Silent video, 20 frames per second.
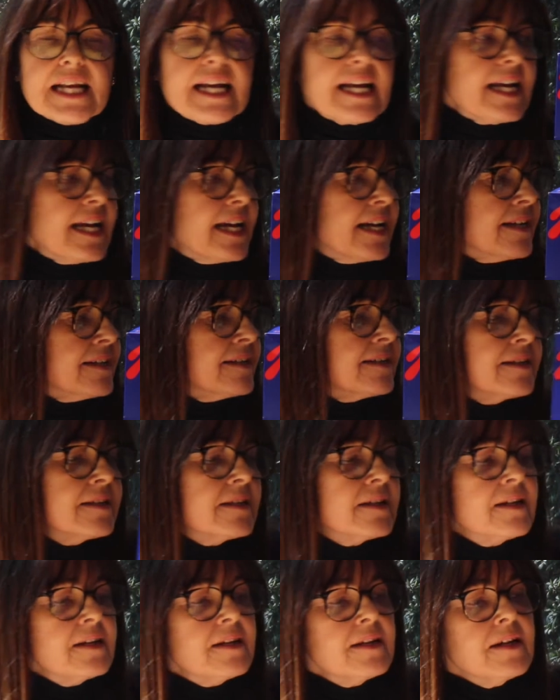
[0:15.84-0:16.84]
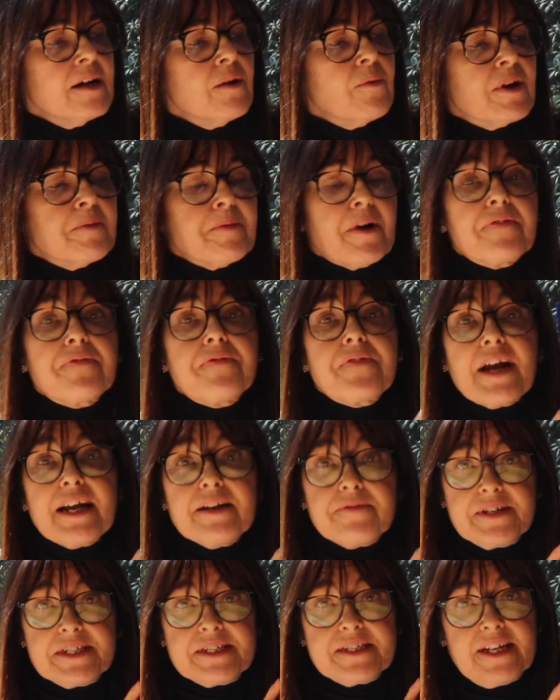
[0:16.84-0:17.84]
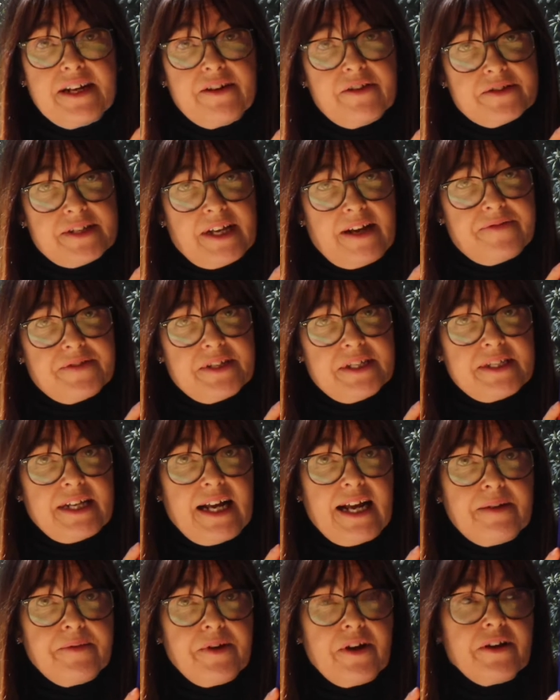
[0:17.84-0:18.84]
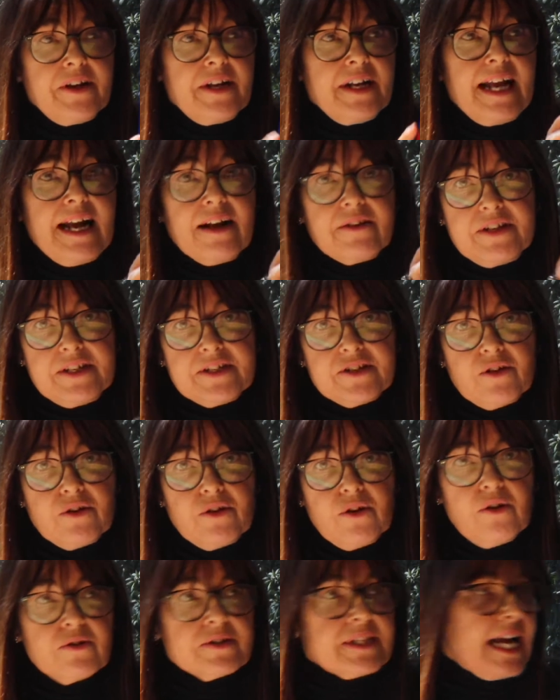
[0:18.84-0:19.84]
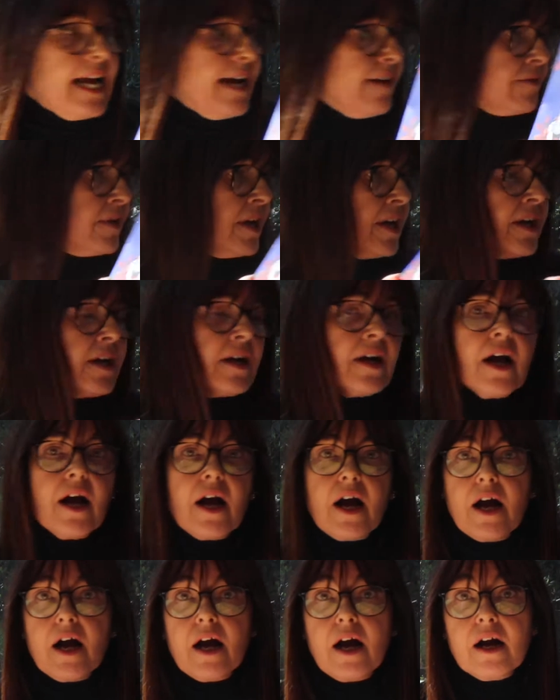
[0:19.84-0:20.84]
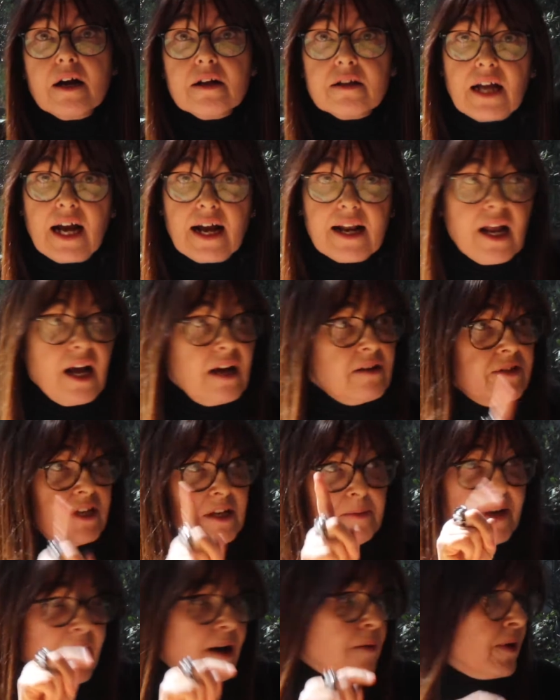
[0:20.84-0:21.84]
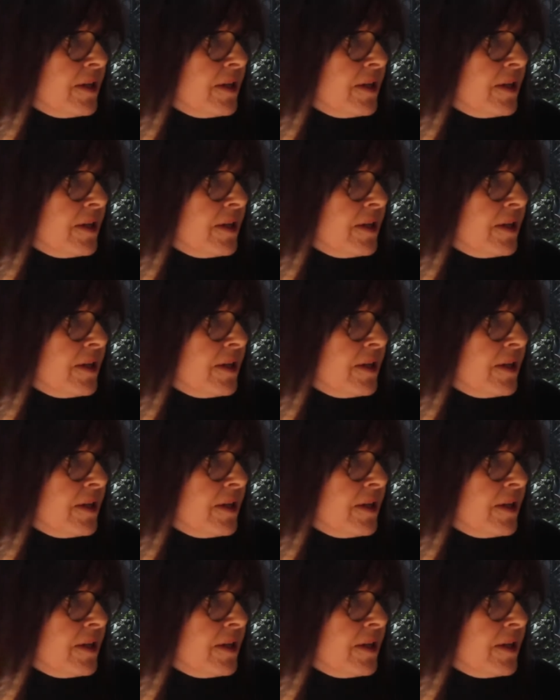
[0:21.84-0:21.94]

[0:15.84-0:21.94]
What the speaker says: here, one of my favourite cereals I have to say. We only allowed this on lockdown and only about